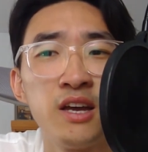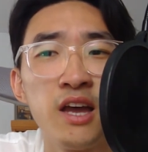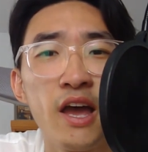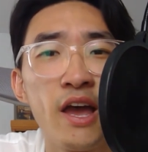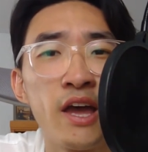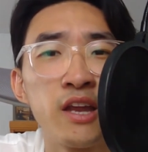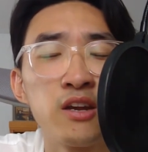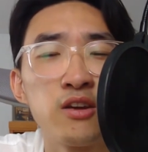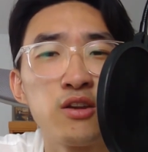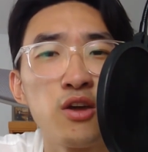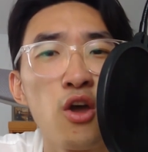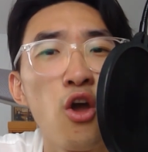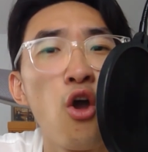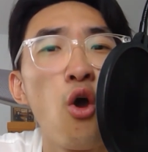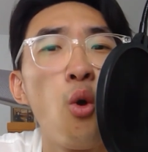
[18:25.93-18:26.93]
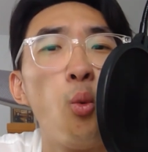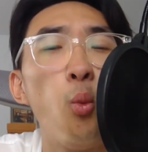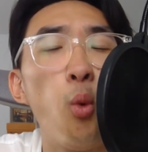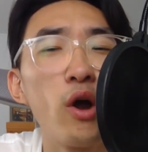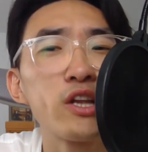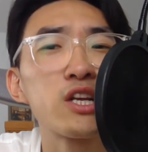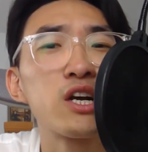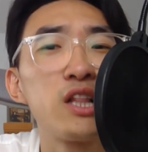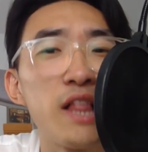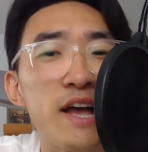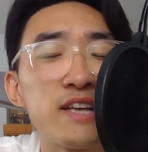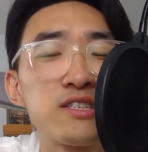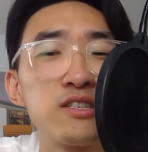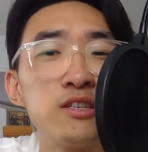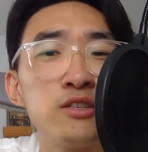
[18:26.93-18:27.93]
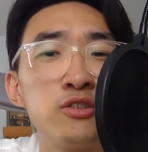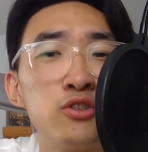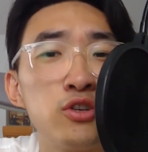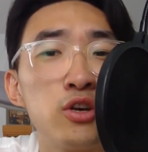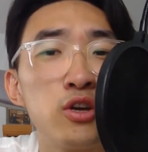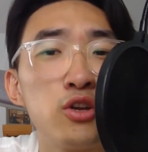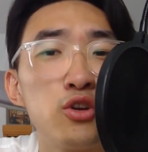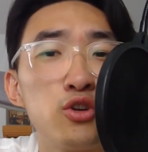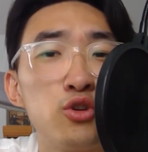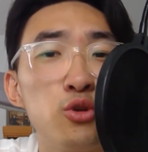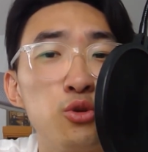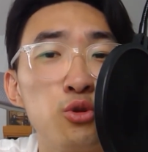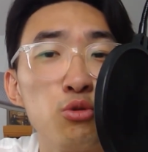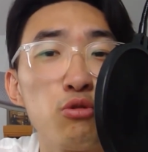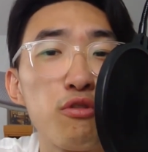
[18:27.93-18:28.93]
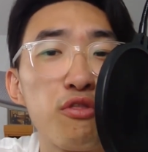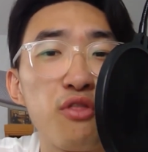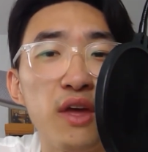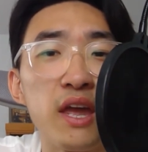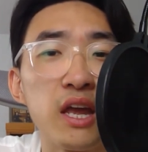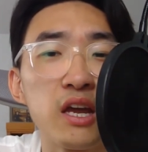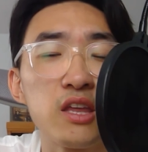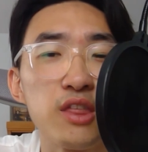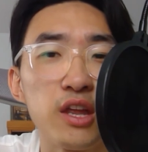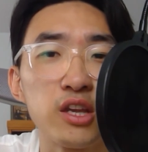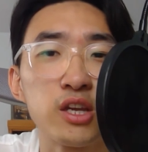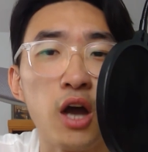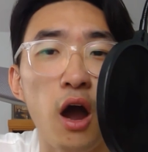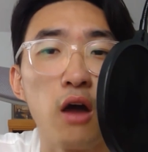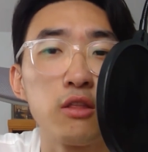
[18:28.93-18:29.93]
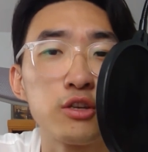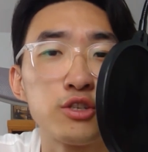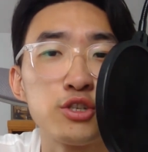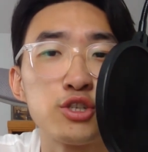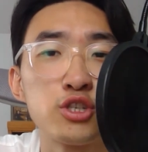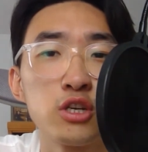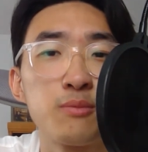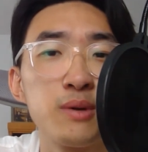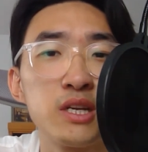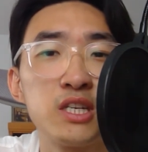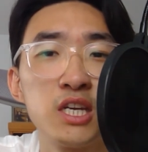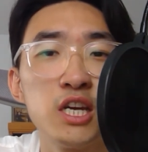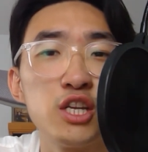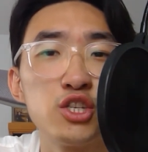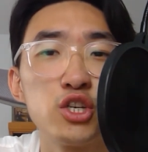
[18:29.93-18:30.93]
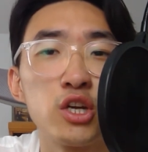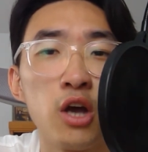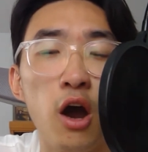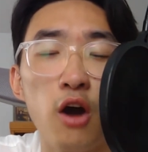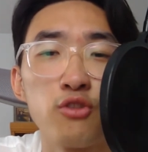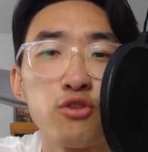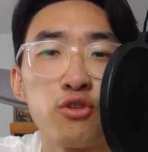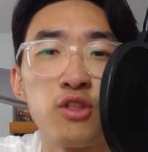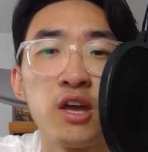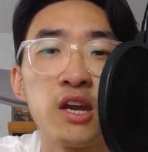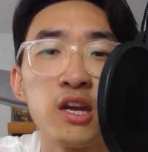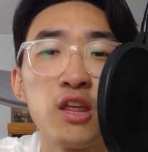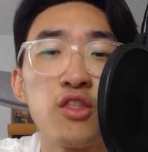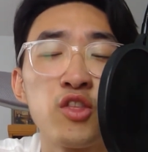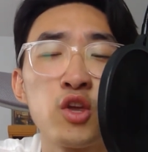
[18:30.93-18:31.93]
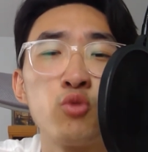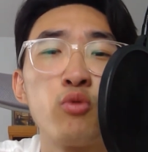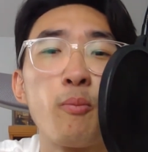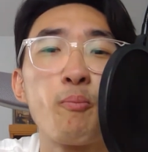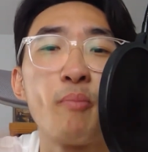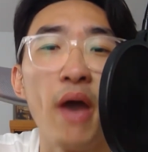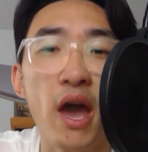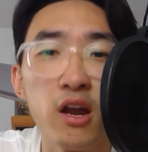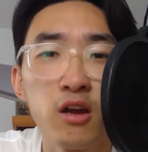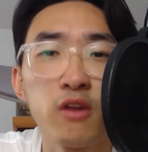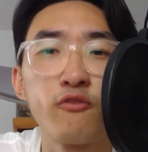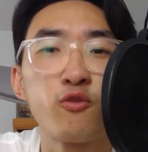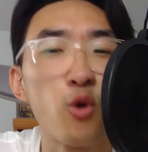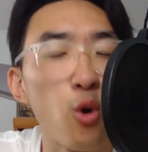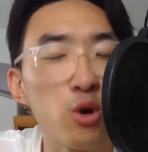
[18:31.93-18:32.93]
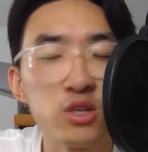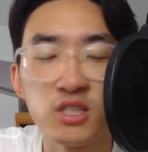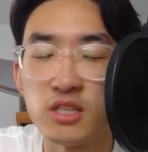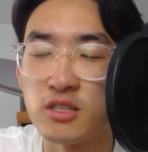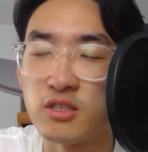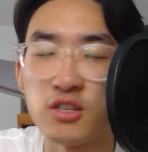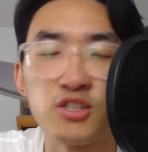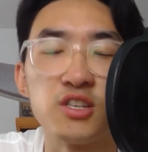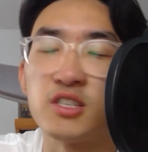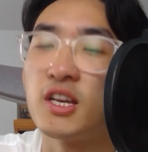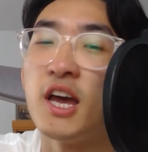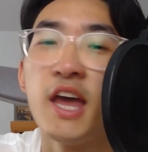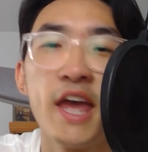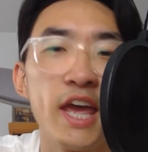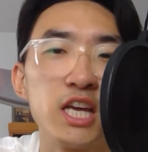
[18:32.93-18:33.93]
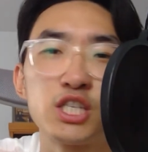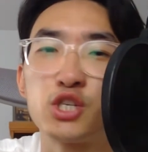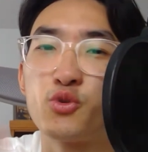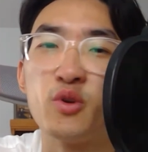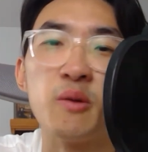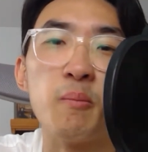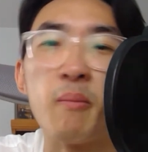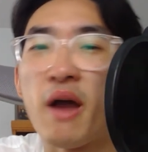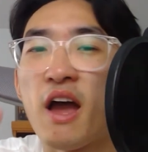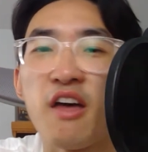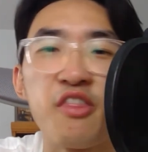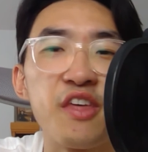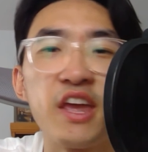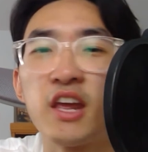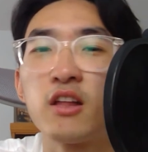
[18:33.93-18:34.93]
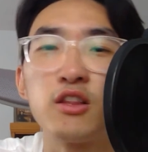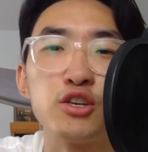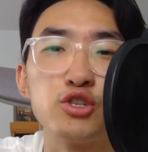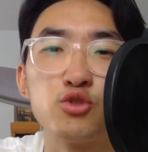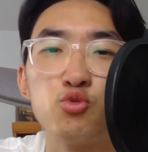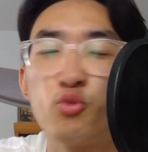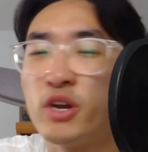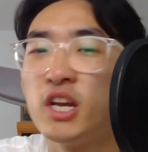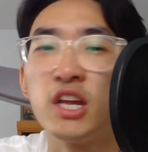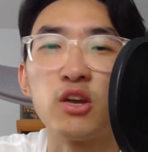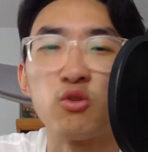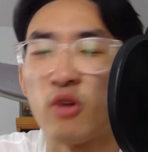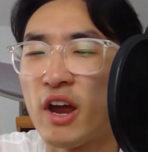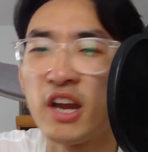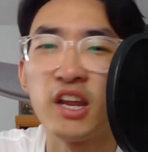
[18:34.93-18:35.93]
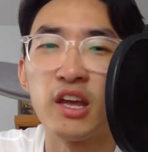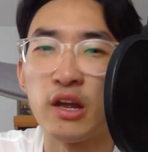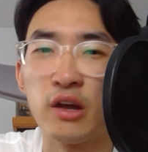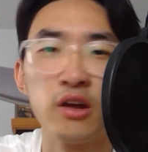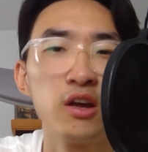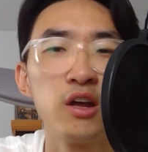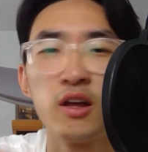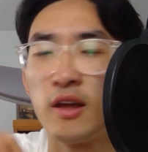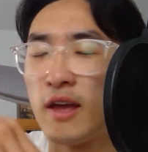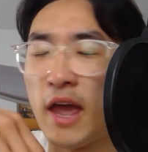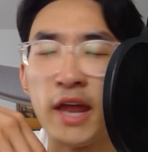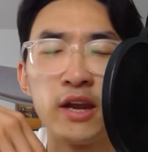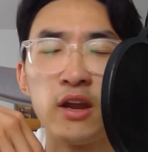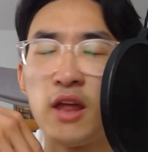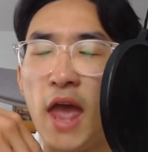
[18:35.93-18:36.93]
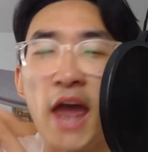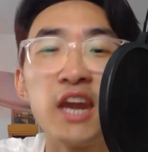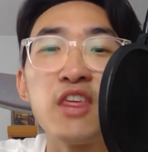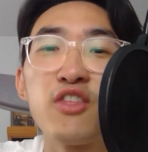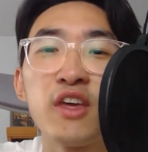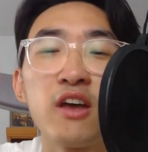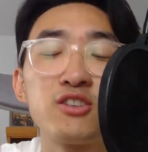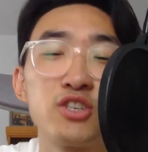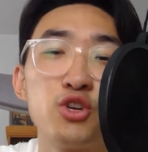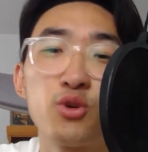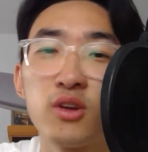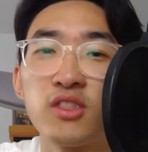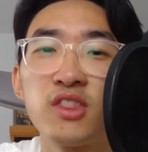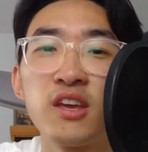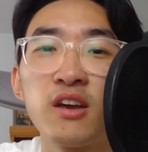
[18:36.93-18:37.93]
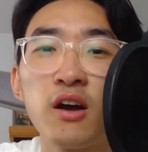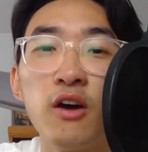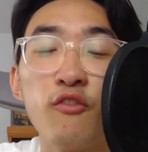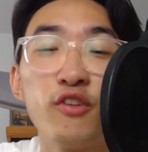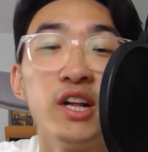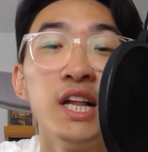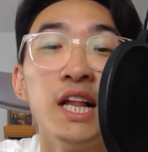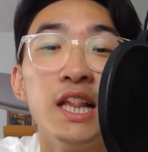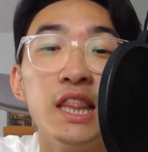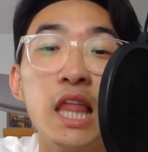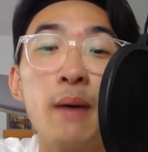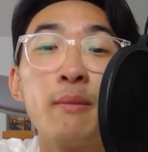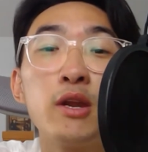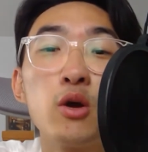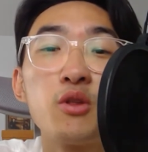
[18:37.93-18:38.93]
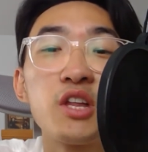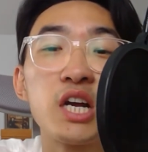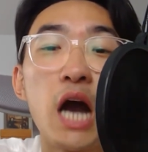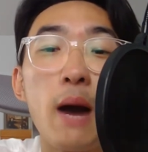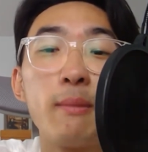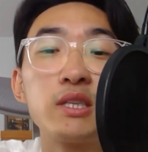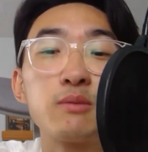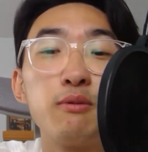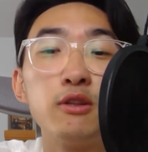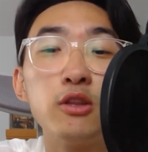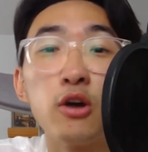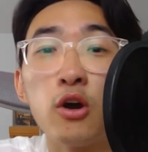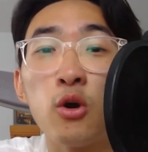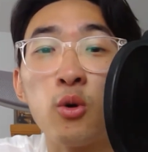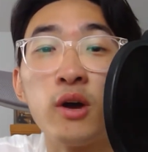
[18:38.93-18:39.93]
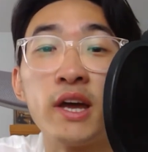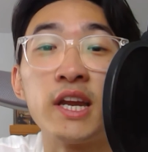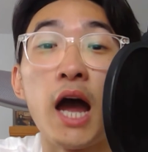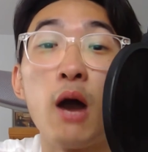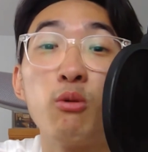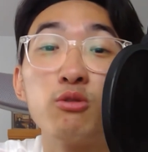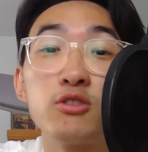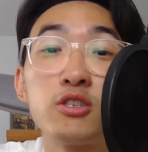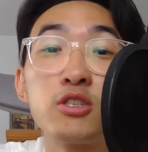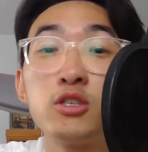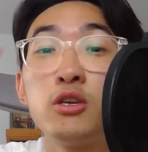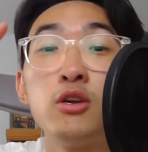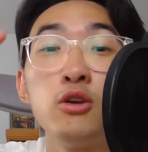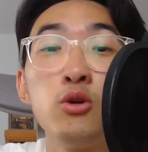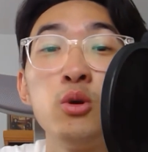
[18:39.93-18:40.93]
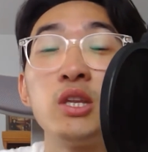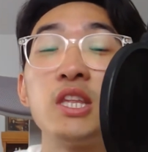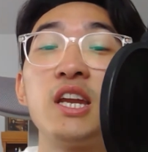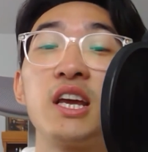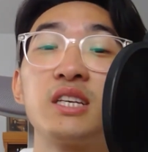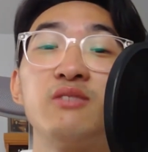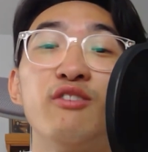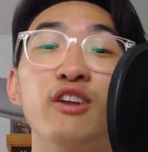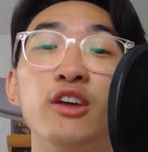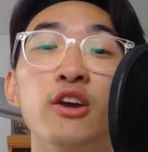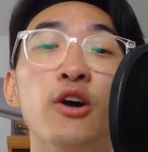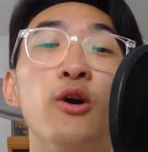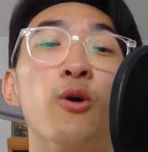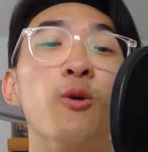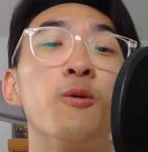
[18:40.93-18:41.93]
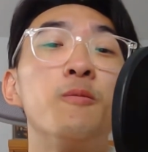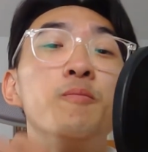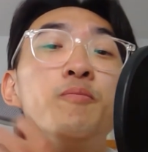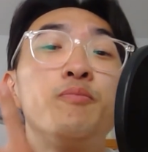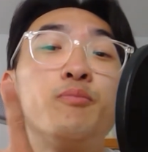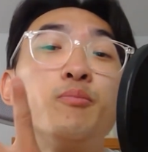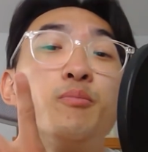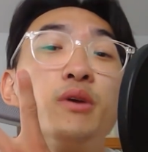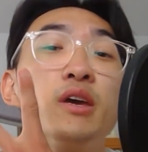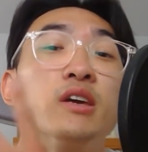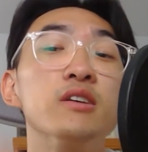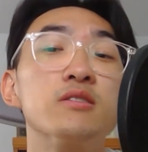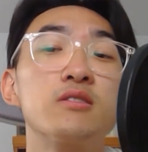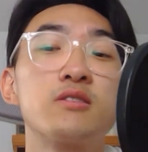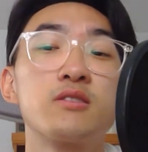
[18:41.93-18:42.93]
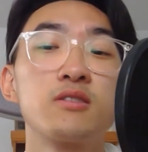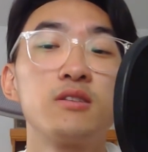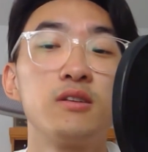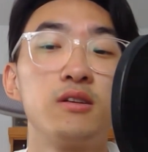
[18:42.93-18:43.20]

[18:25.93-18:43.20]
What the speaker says: And what classes do you think that colleges should be teaching other than the repetitive courses such as history, math, English, reading, writing, and anything else that you can think of? Let me know in the comments below, and I will see you in the next video. Peace.